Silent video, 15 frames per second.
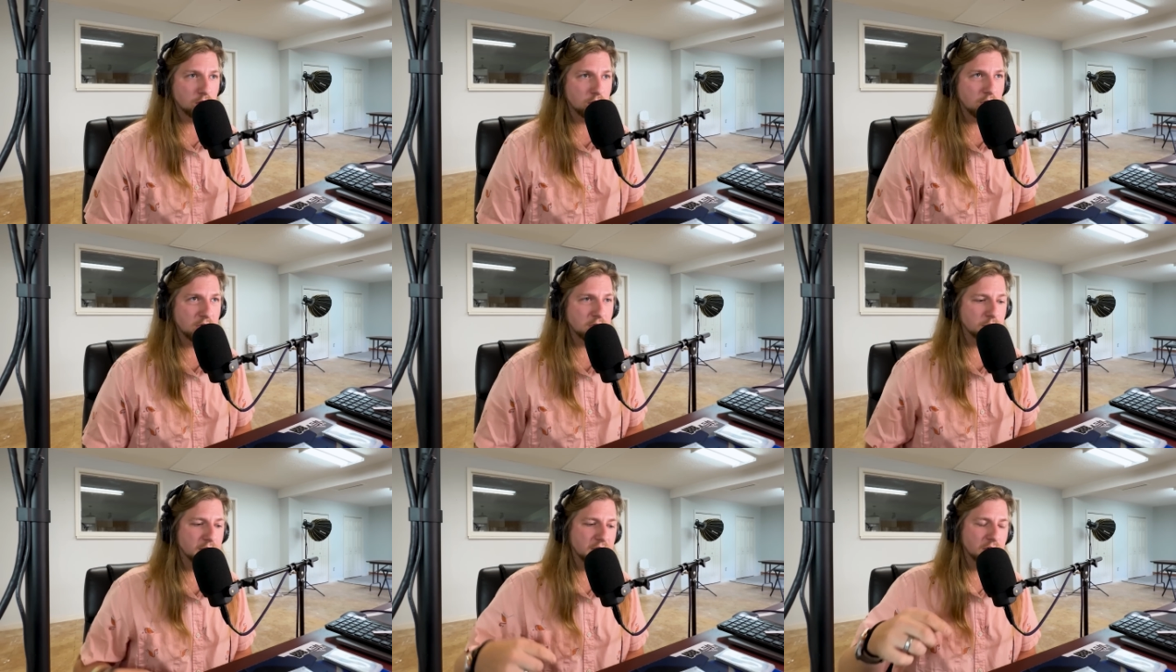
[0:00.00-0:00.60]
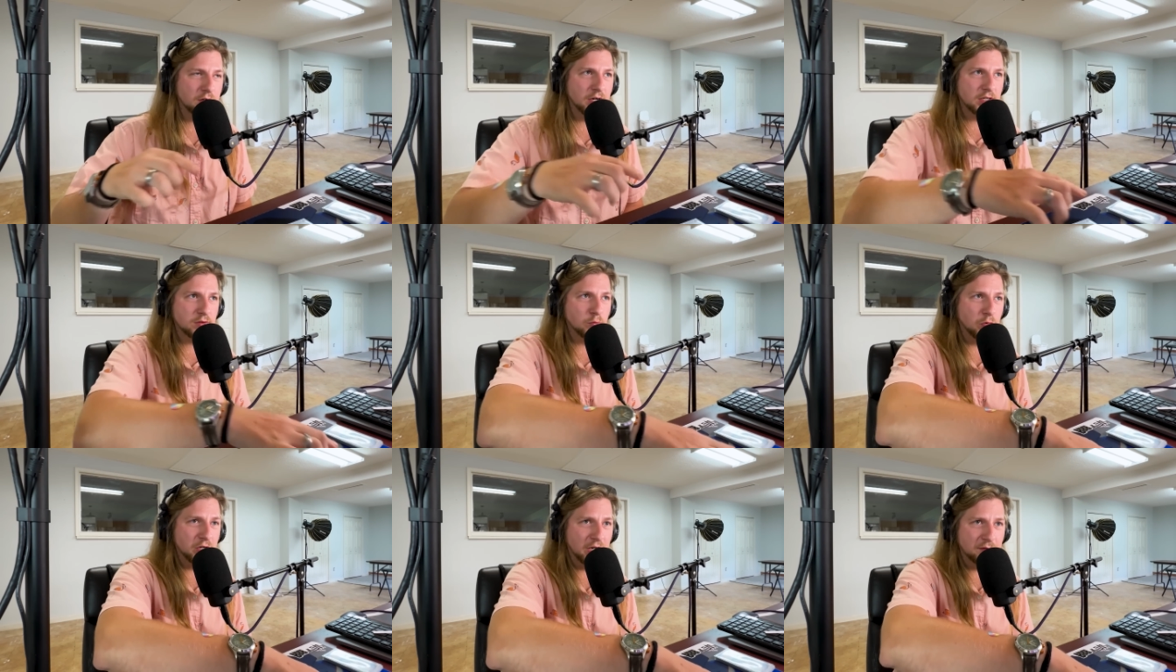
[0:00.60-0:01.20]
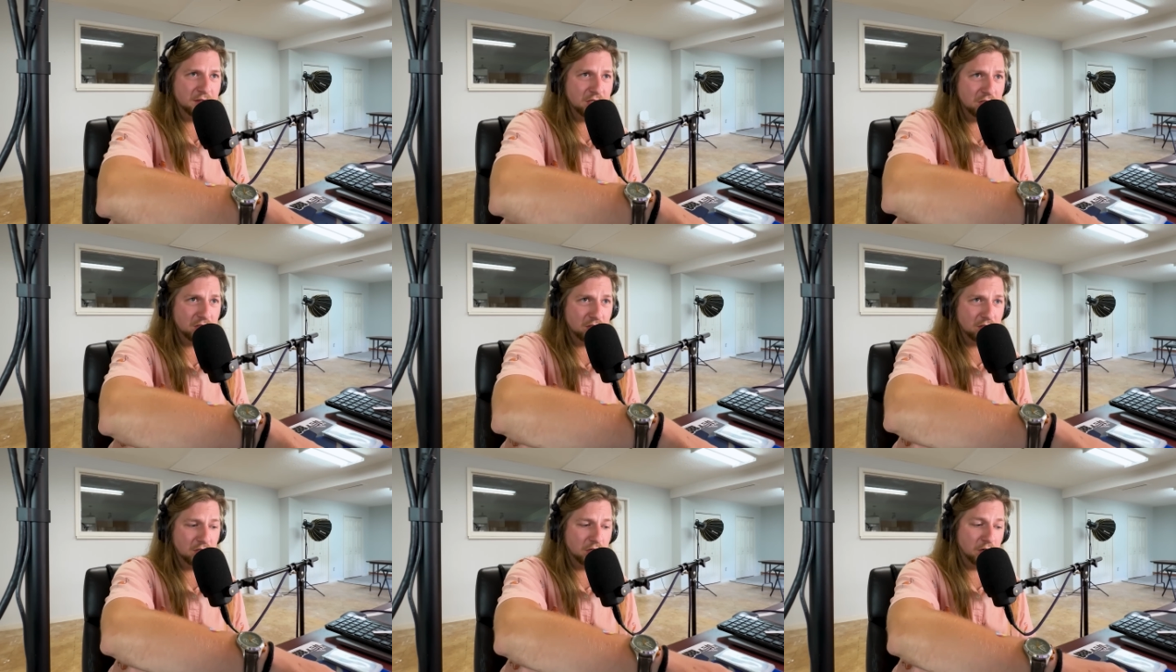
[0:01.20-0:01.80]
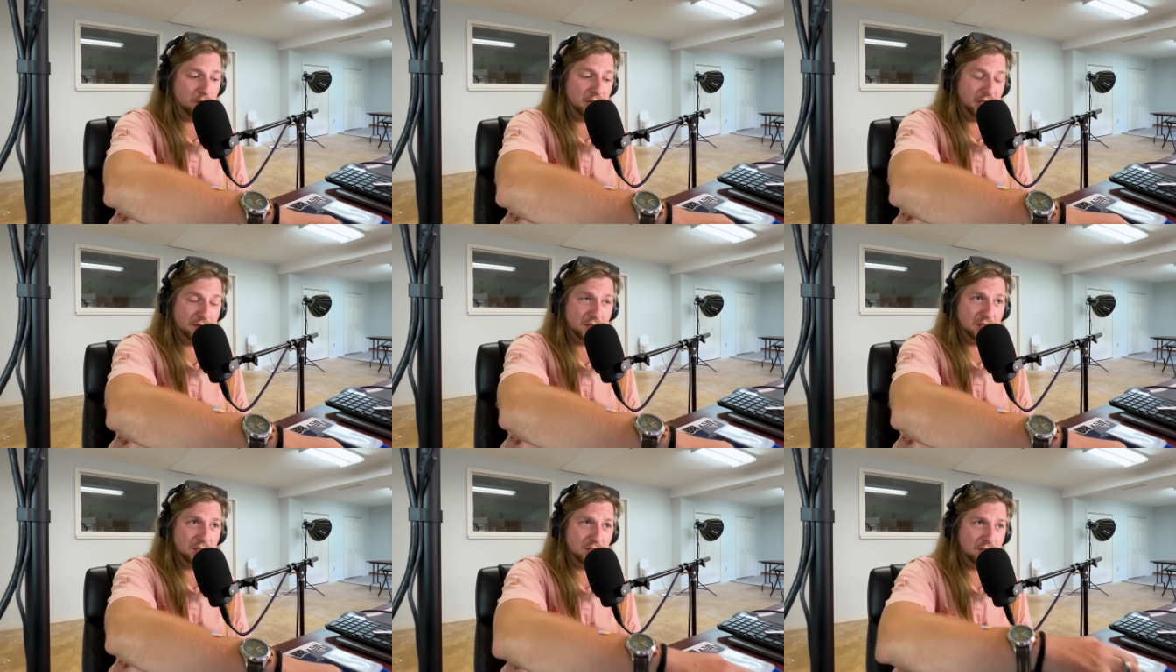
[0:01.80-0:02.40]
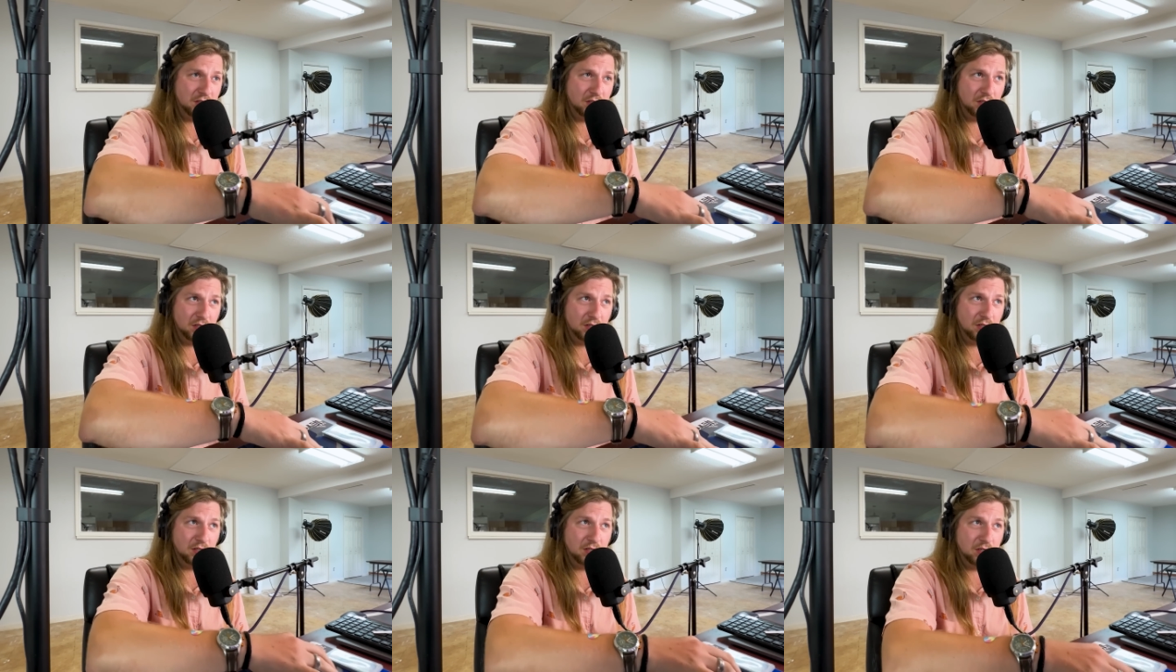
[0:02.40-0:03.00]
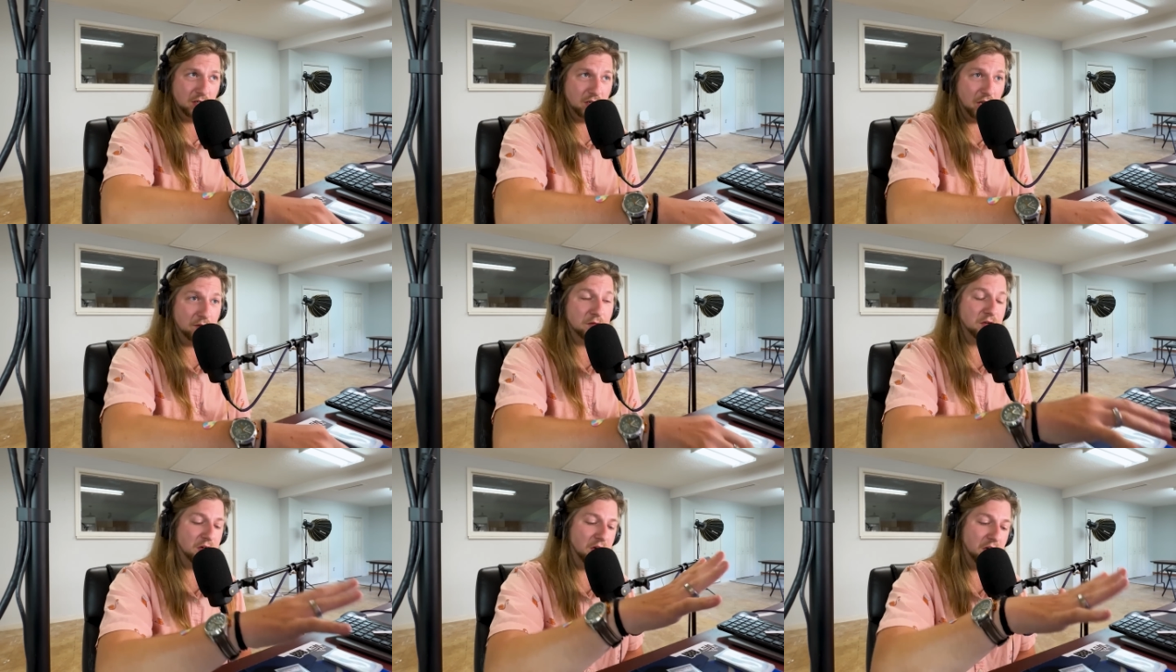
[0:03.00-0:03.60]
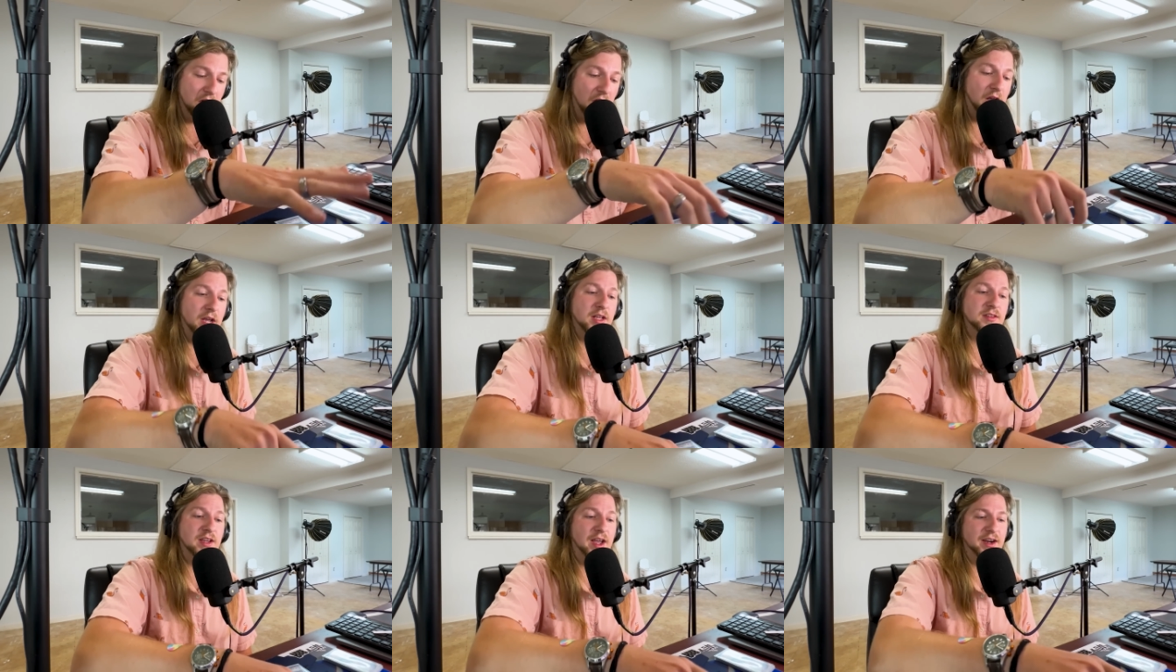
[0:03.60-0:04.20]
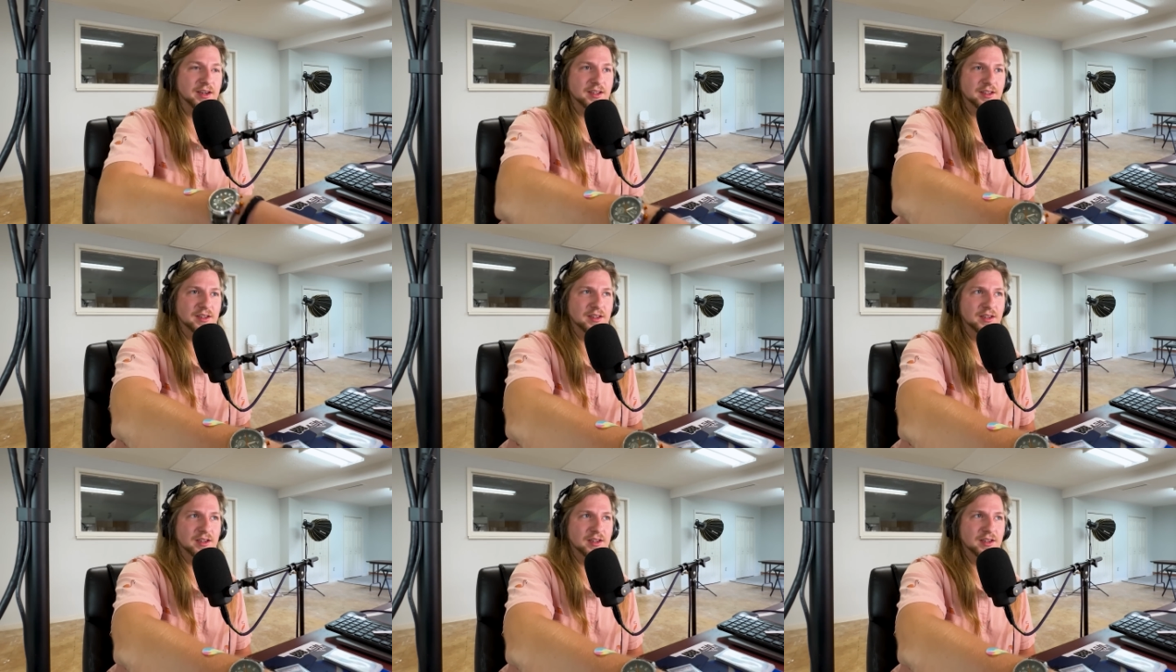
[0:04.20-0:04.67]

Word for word: Actually, Never- wait, you're at one damage? You're at one damage? Uh, I'm one face of damage, attack. correct.